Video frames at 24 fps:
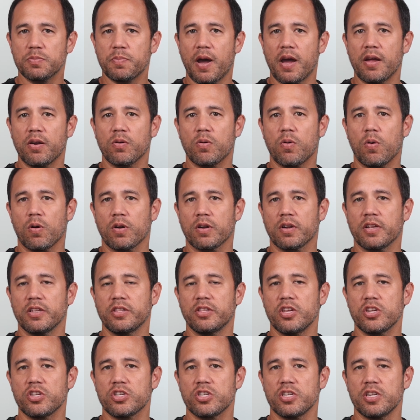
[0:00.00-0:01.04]
spinal cord
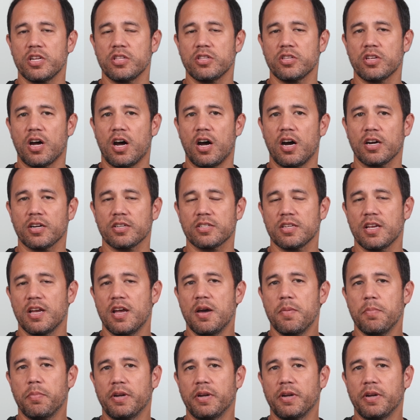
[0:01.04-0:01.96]
condition in dogs,